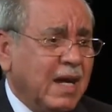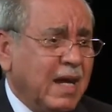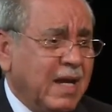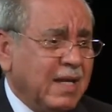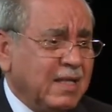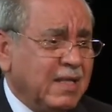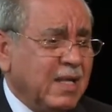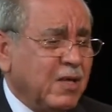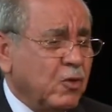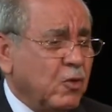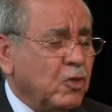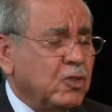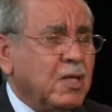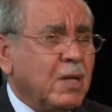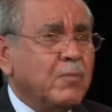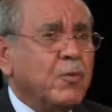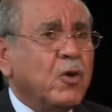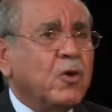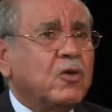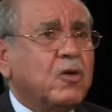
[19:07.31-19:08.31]
and they wrote a
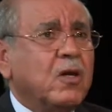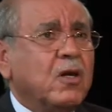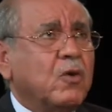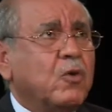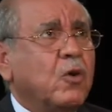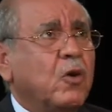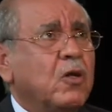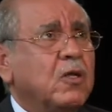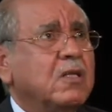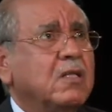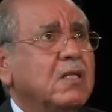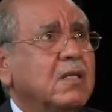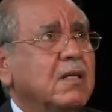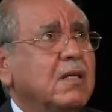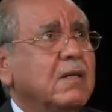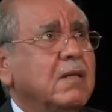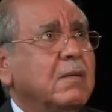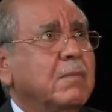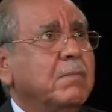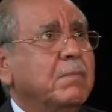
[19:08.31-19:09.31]
book called
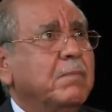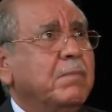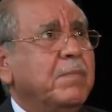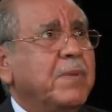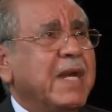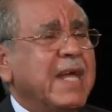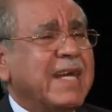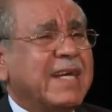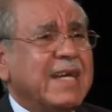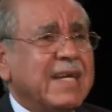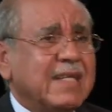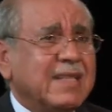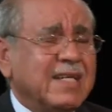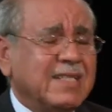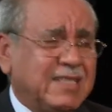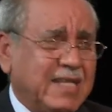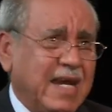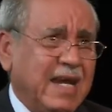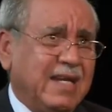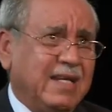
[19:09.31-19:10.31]
"Breaking the
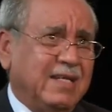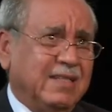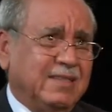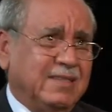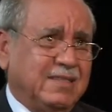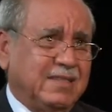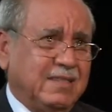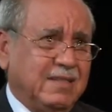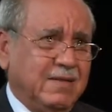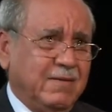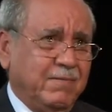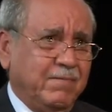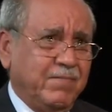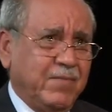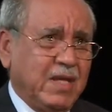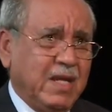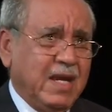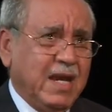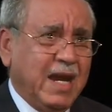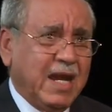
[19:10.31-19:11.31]
Silence."
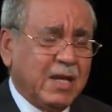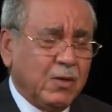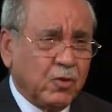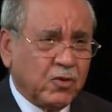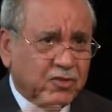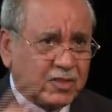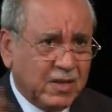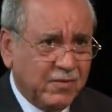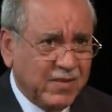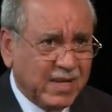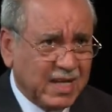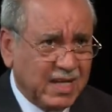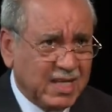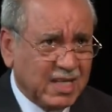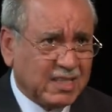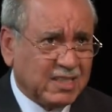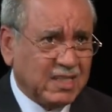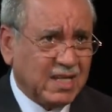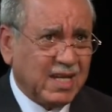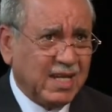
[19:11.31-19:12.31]
Okay. He was giving a
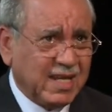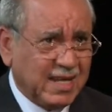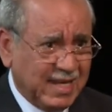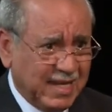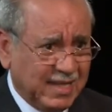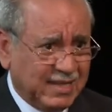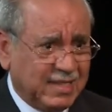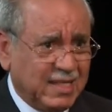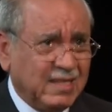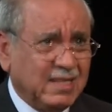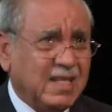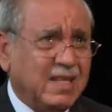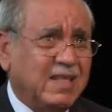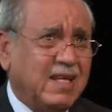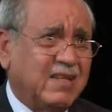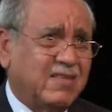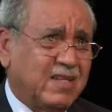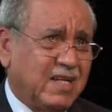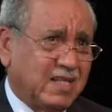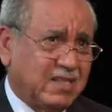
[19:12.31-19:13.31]
lecture here. I attended
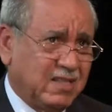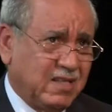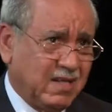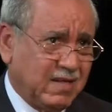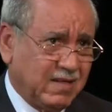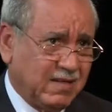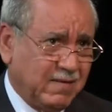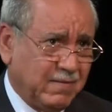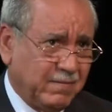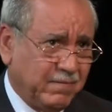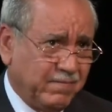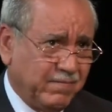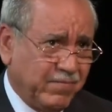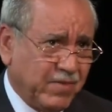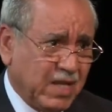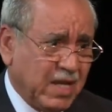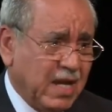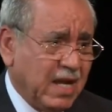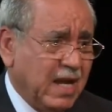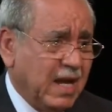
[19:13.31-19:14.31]
that lecture. Okay.
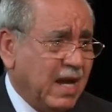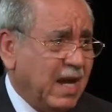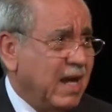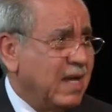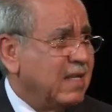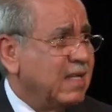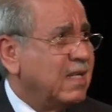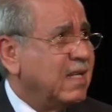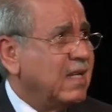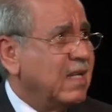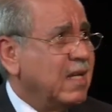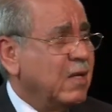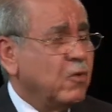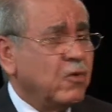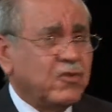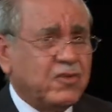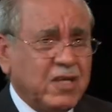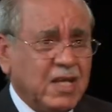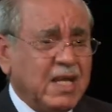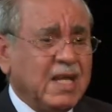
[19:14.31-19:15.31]
And he
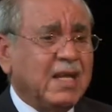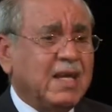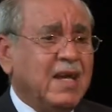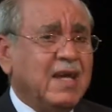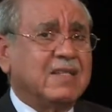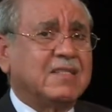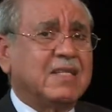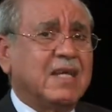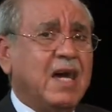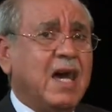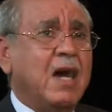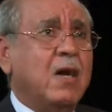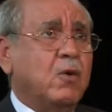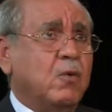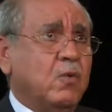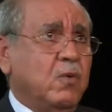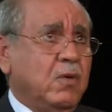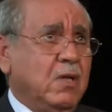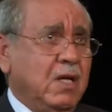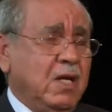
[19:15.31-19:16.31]
was telling us
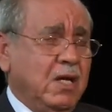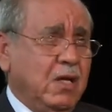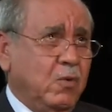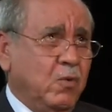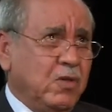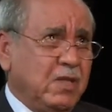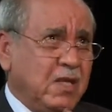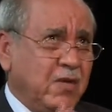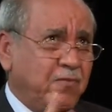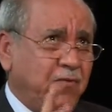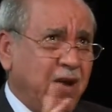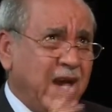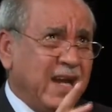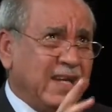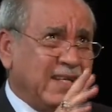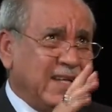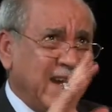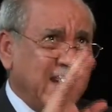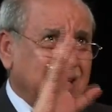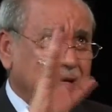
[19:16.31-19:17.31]
how when they
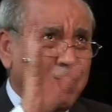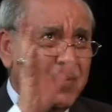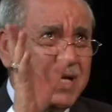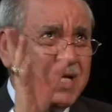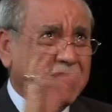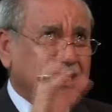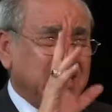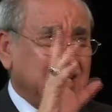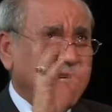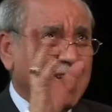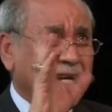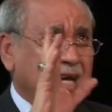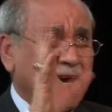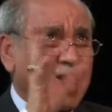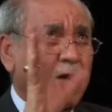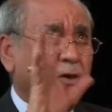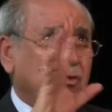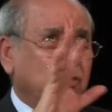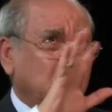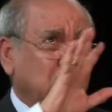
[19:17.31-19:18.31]
find any Palestinian
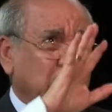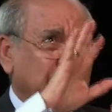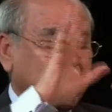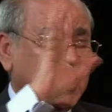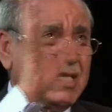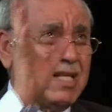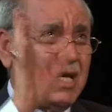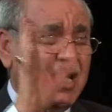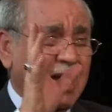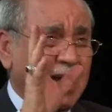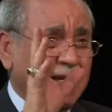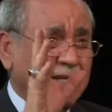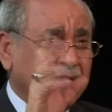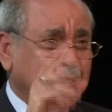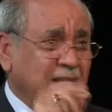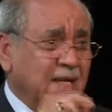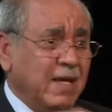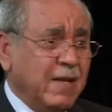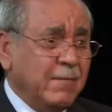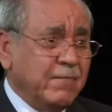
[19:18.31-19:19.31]
house with a
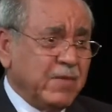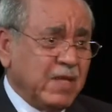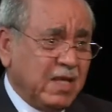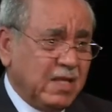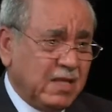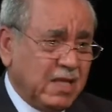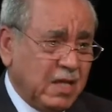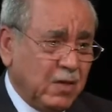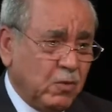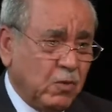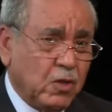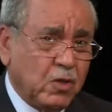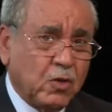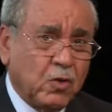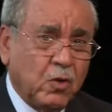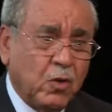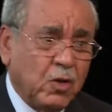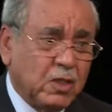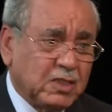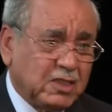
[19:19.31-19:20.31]
satellite, they will
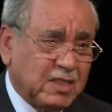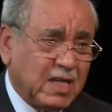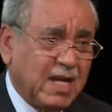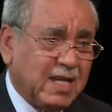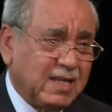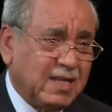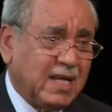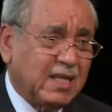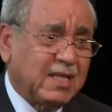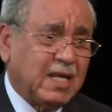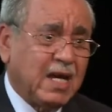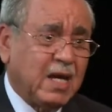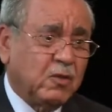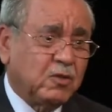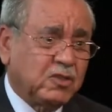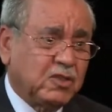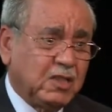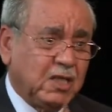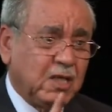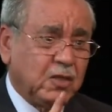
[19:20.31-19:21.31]
go inside that
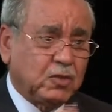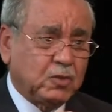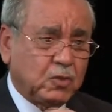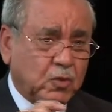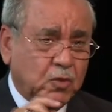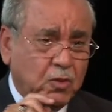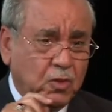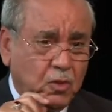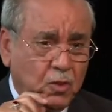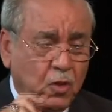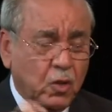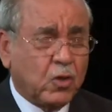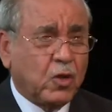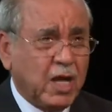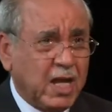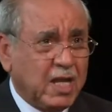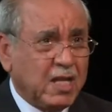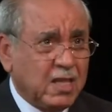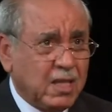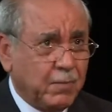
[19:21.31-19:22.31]
house. They Lock
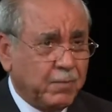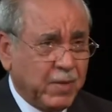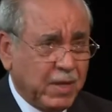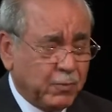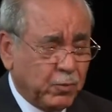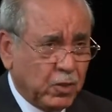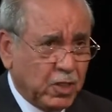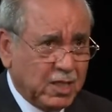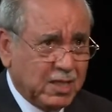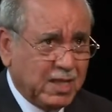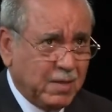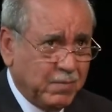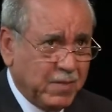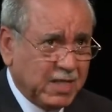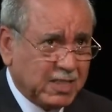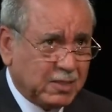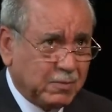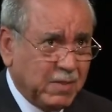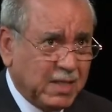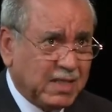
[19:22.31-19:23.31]
in the people in the
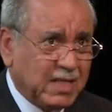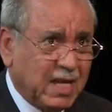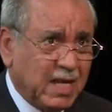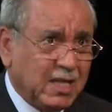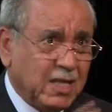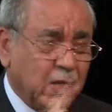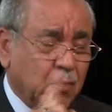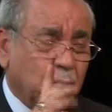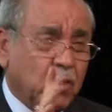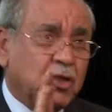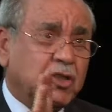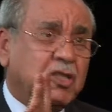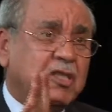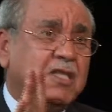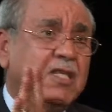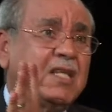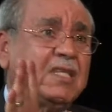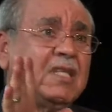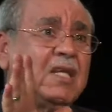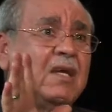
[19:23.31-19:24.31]
basement mm -hmm. and they mm-hmm. watch
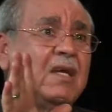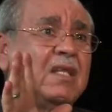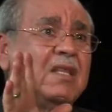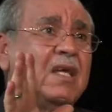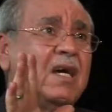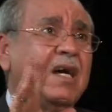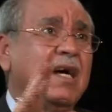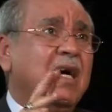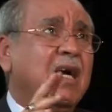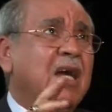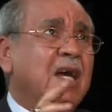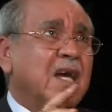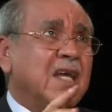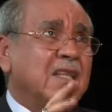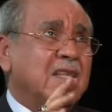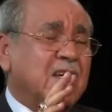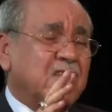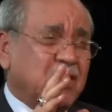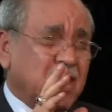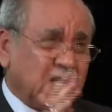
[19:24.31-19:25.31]
the the
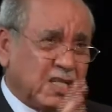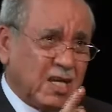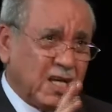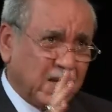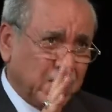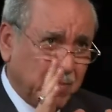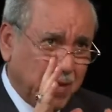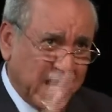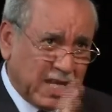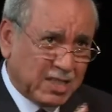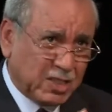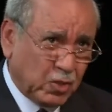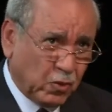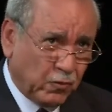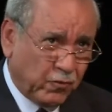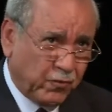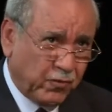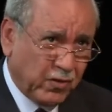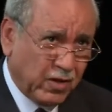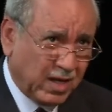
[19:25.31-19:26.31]
the soccer match
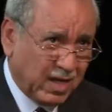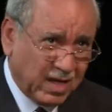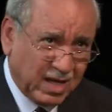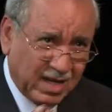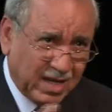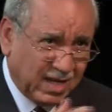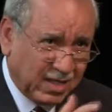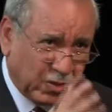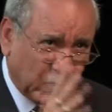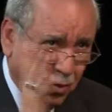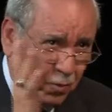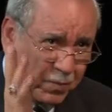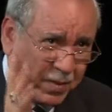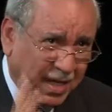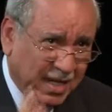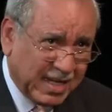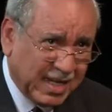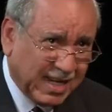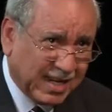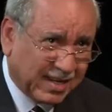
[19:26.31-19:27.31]
of uh,
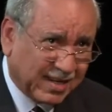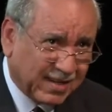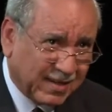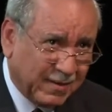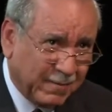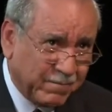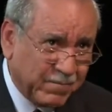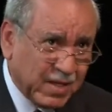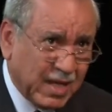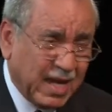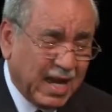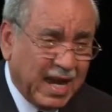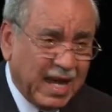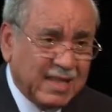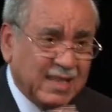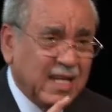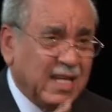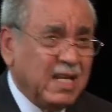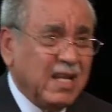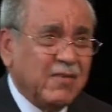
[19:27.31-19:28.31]
European League mm -hmm.
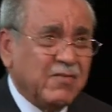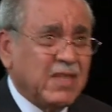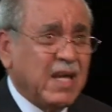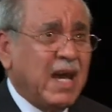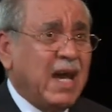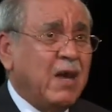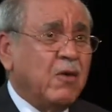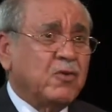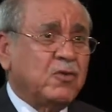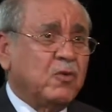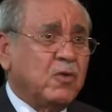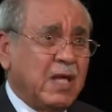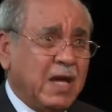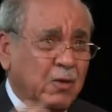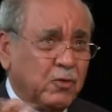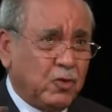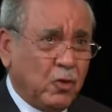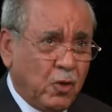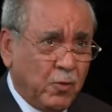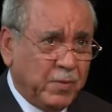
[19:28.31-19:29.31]
and they leave the house
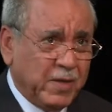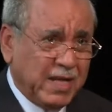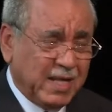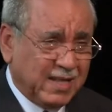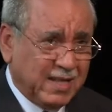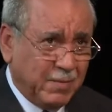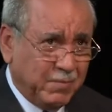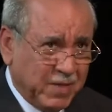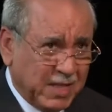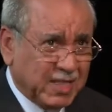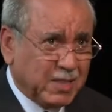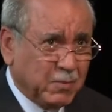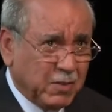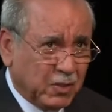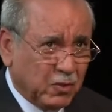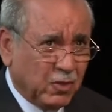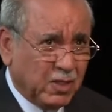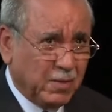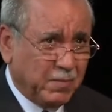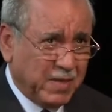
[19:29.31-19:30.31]
without opening the
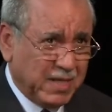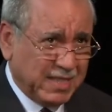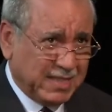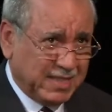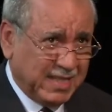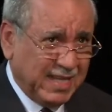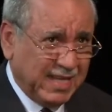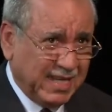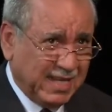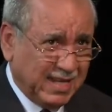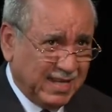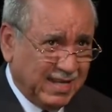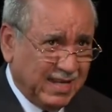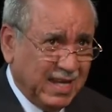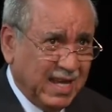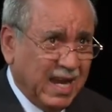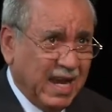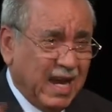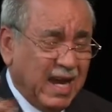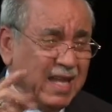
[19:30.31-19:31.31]
basement on the Palestinian mm
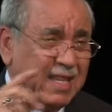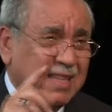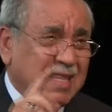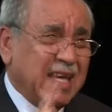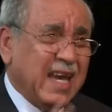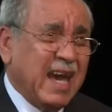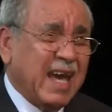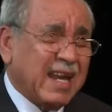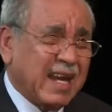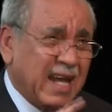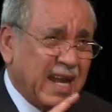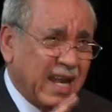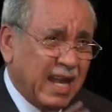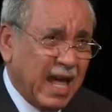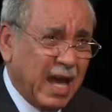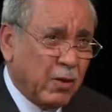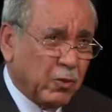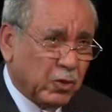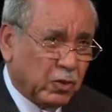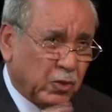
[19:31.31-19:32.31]
-hmm. and they are
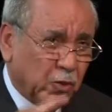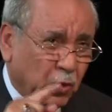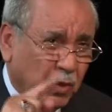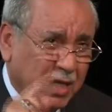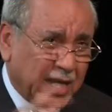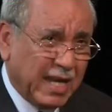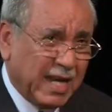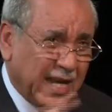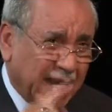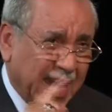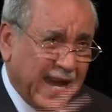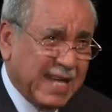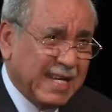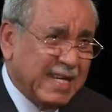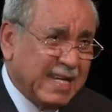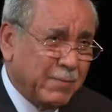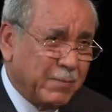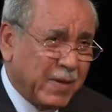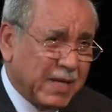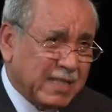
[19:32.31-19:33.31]
allowed to kill
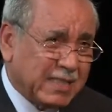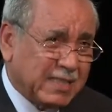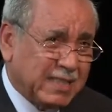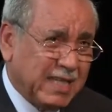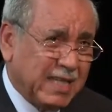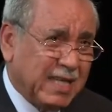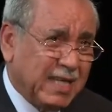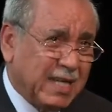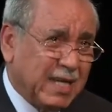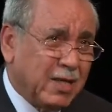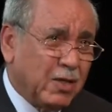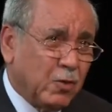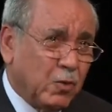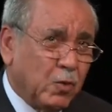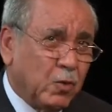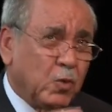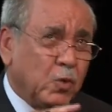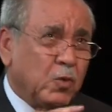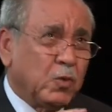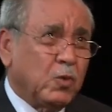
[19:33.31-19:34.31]
any Palestinian
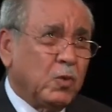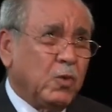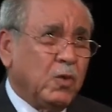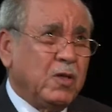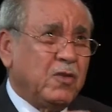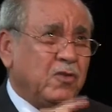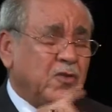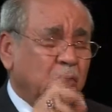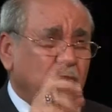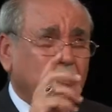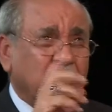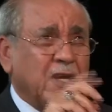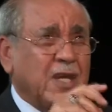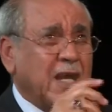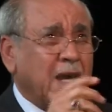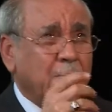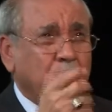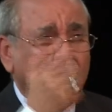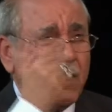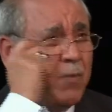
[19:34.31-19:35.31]
who is using
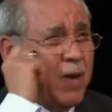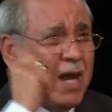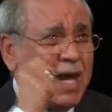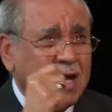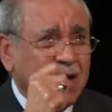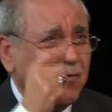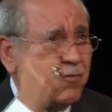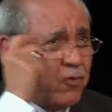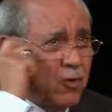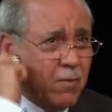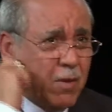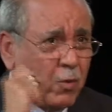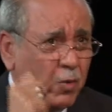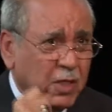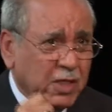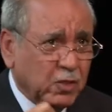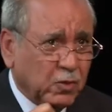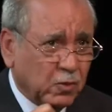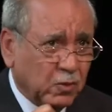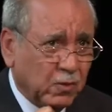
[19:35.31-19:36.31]
a mobile from a
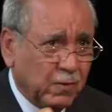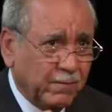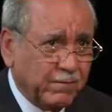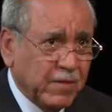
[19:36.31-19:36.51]
window.